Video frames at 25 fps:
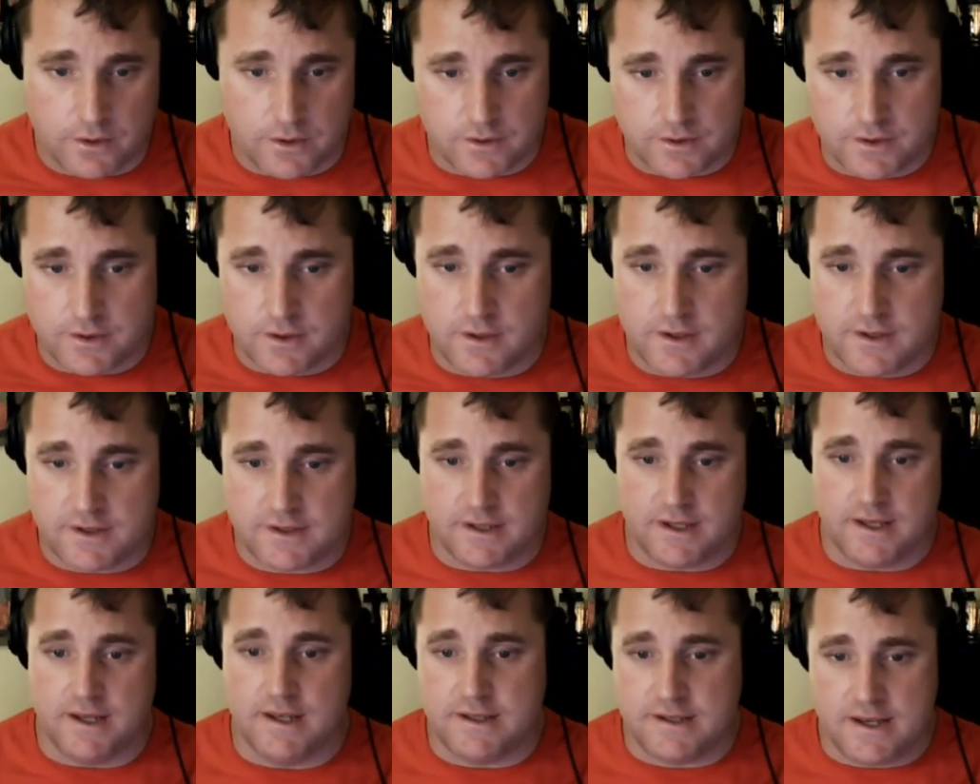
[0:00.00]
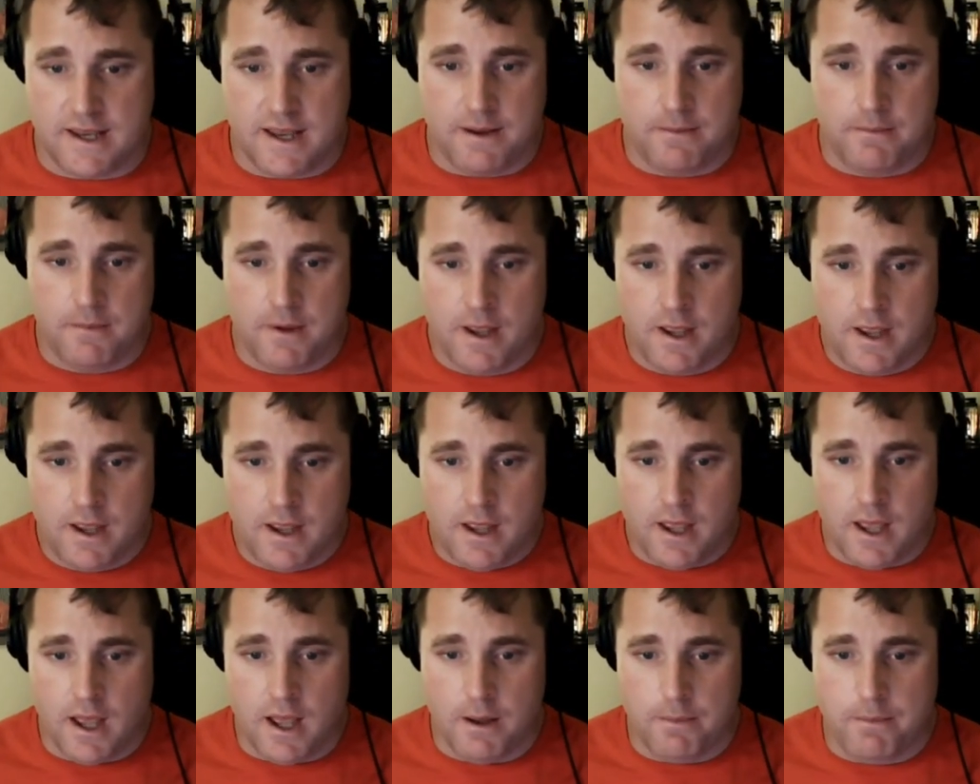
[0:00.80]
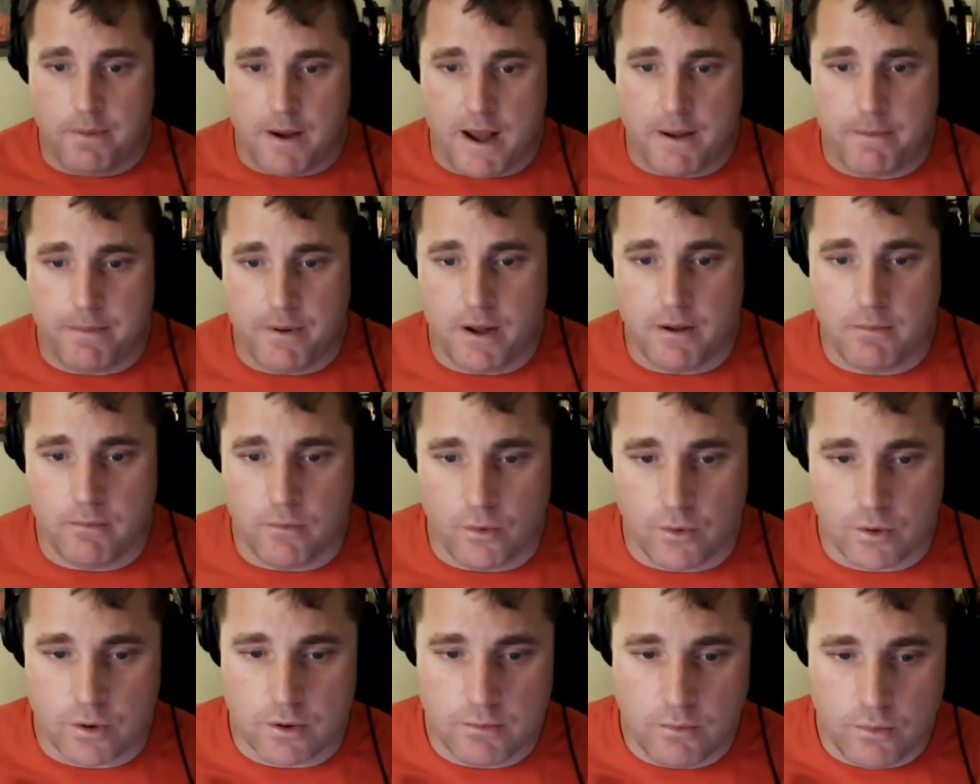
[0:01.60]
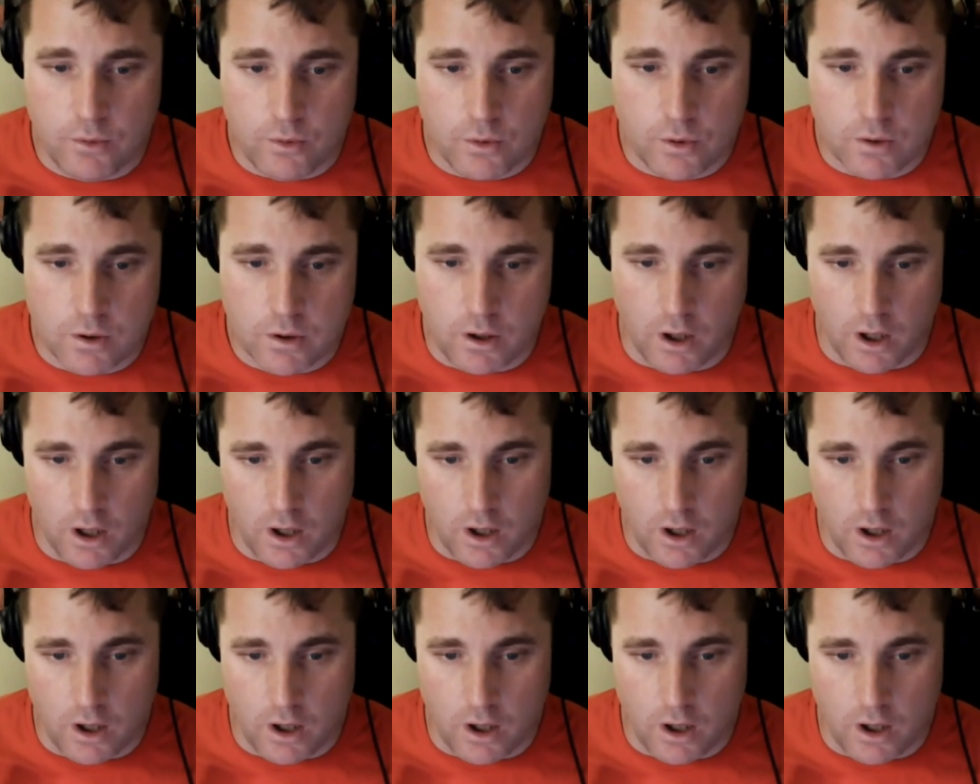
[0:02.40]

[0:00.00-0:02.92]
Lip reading: You're starting to see his name pop up more and more.